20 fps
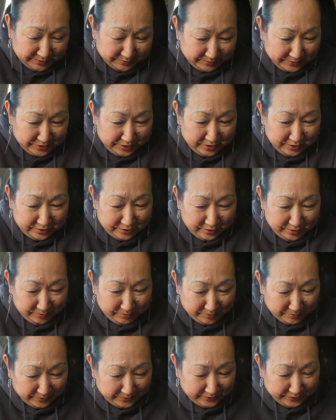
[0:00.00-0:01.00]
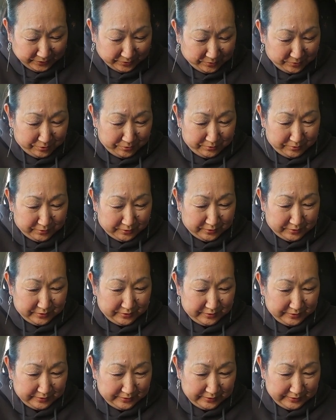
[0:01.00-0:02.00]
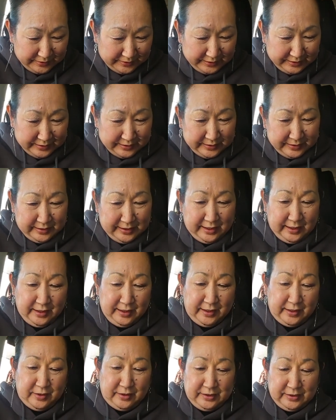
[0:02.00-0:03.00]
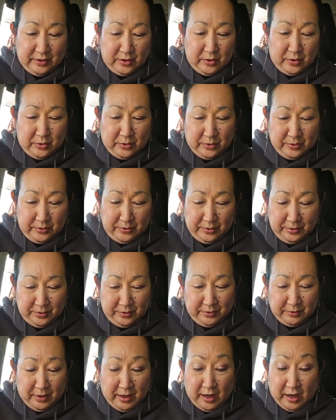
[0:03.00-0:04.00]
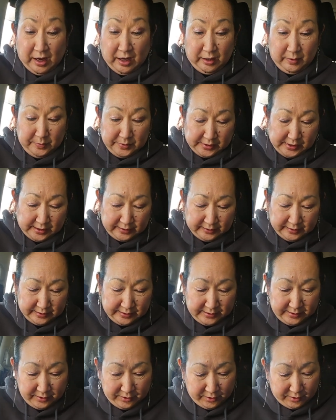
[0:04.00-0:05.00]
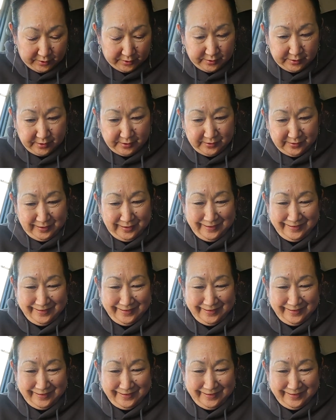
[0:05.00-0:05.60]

Which I thought were really cool. Yeah, woohoo! I almost like the stickers.